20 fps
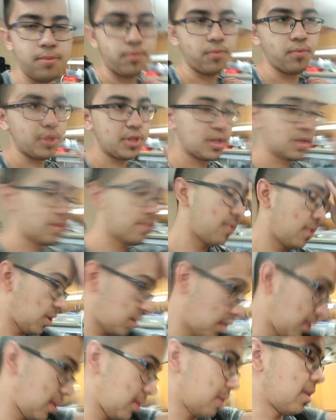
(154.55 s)
We just finished
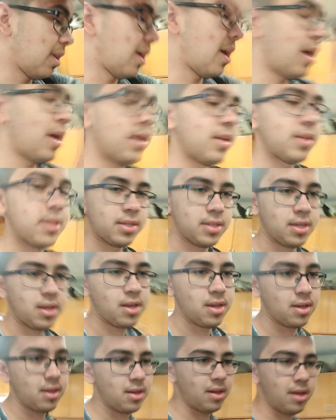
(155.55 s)
this class.
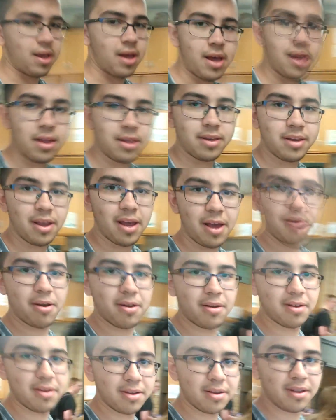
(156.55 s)
And yeah.